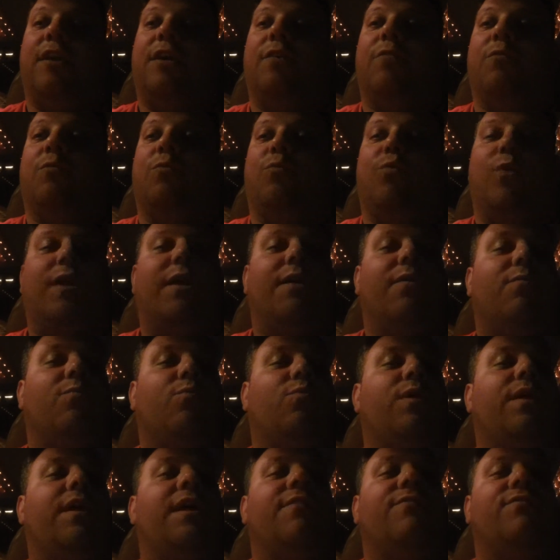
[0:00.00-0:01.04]

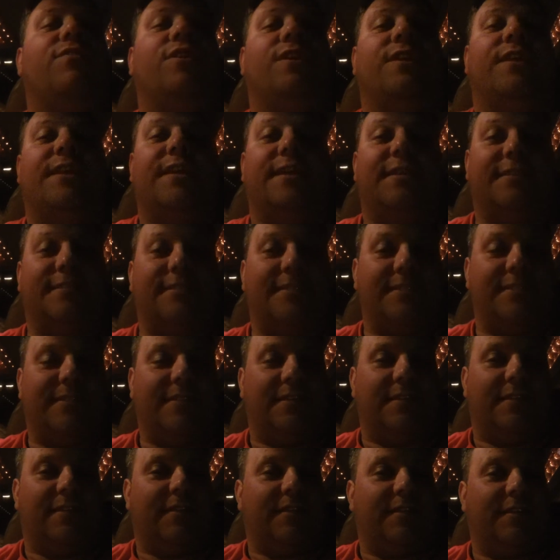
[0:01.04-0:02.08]
whatever it is,
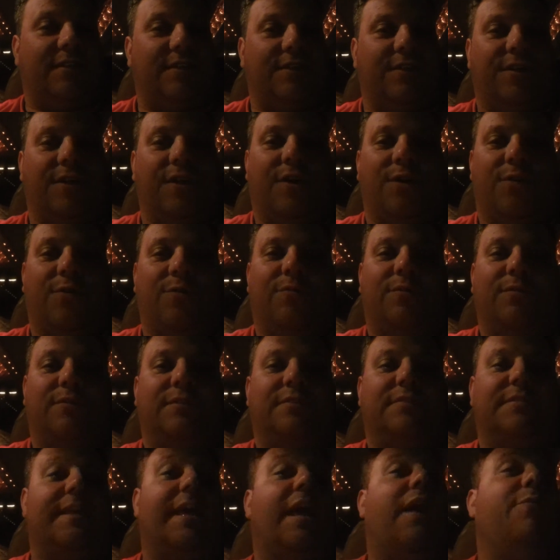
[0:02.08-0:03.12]
you know,
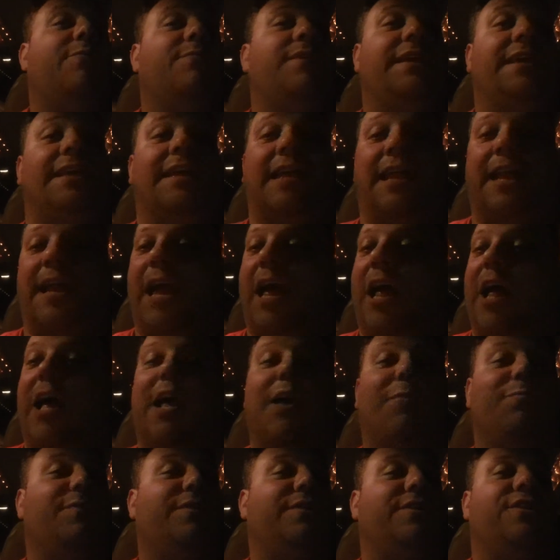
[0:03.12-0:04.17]
tell me and I'll
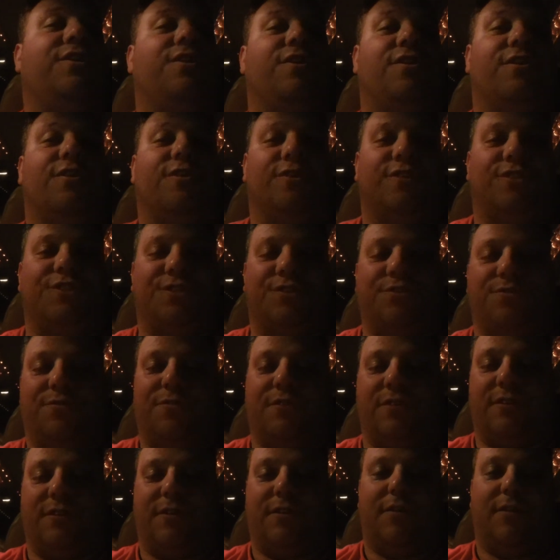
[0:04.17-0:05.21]
help encourage you,
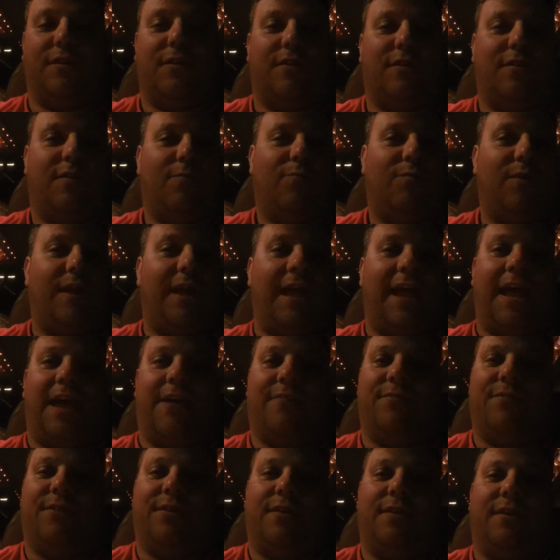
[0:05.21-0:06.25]
or what have
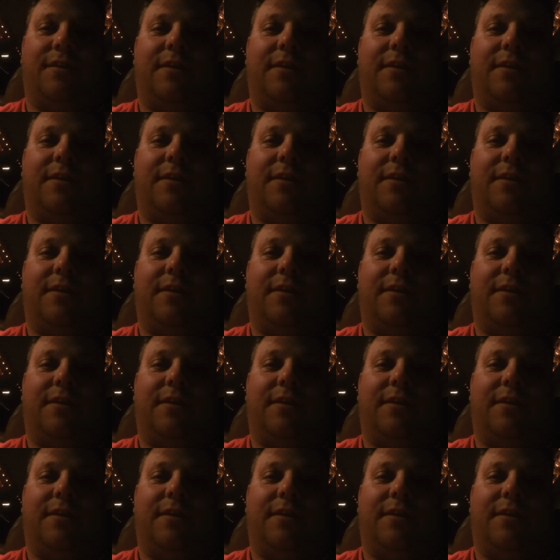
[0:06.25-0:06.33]
you.